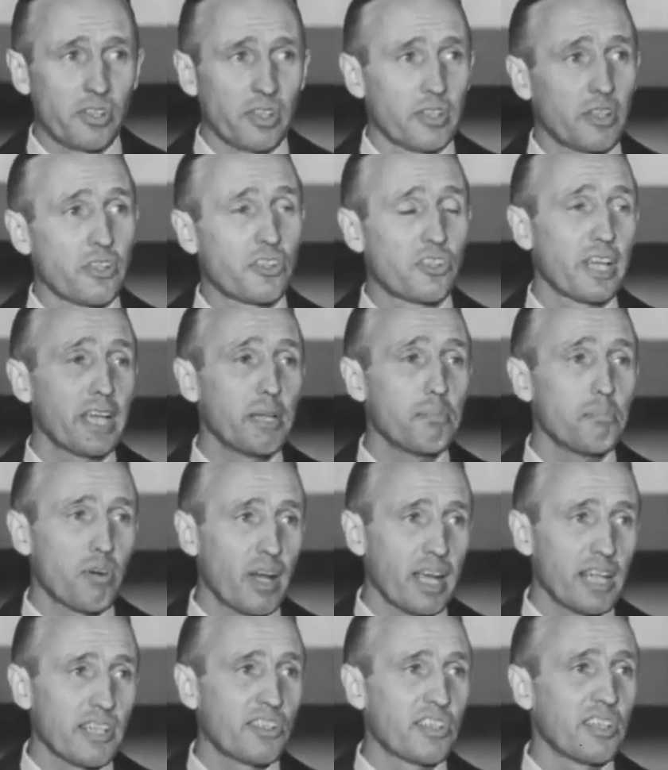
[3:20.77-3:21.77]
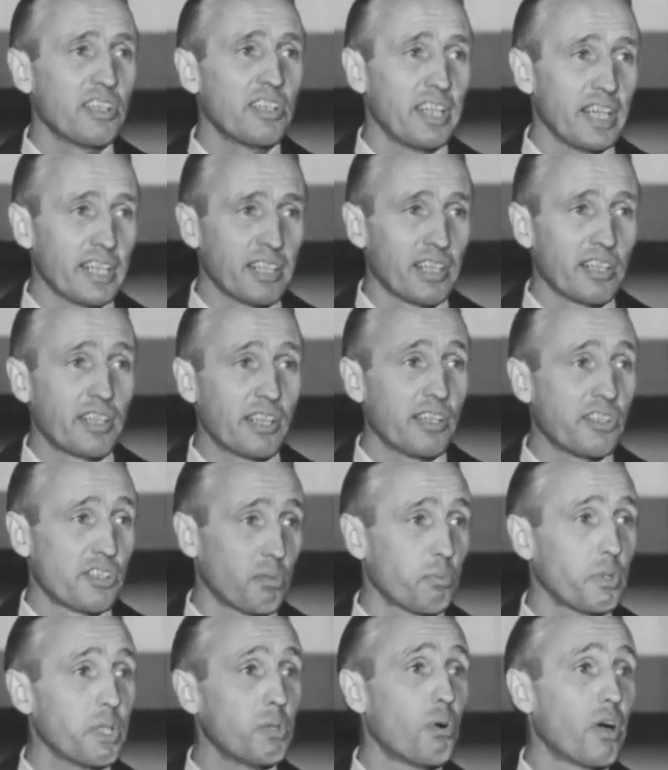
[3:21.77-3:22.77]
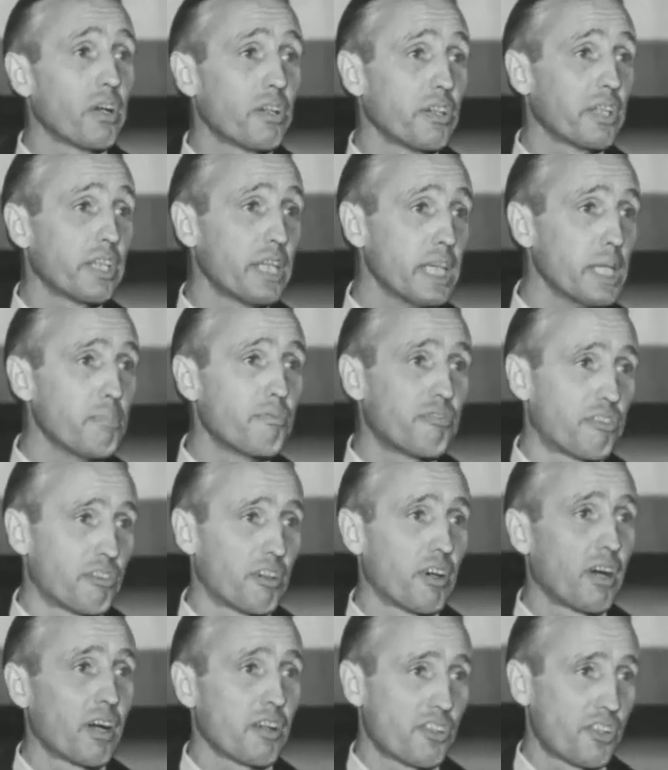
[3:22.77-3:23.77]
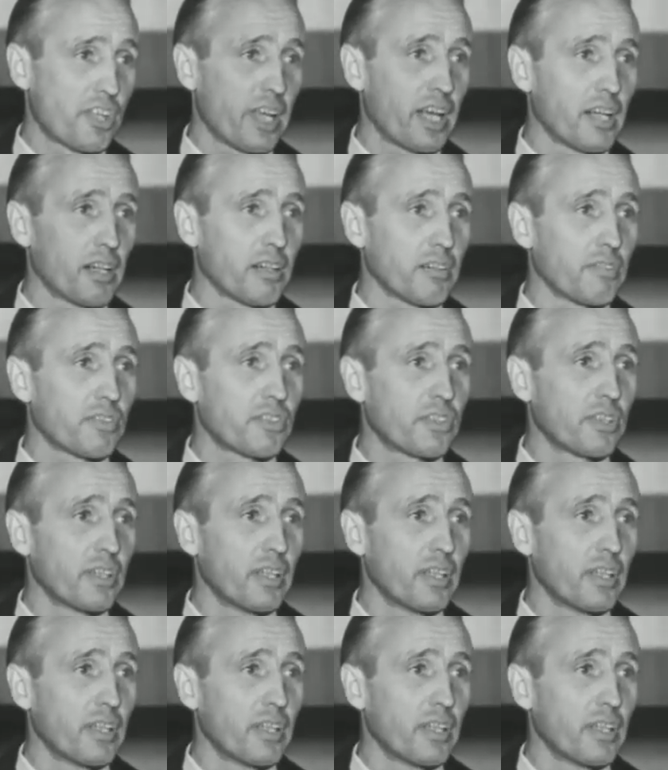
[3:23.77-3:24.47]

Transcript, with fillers: the same rights and dignities that we want to keep for ourselves.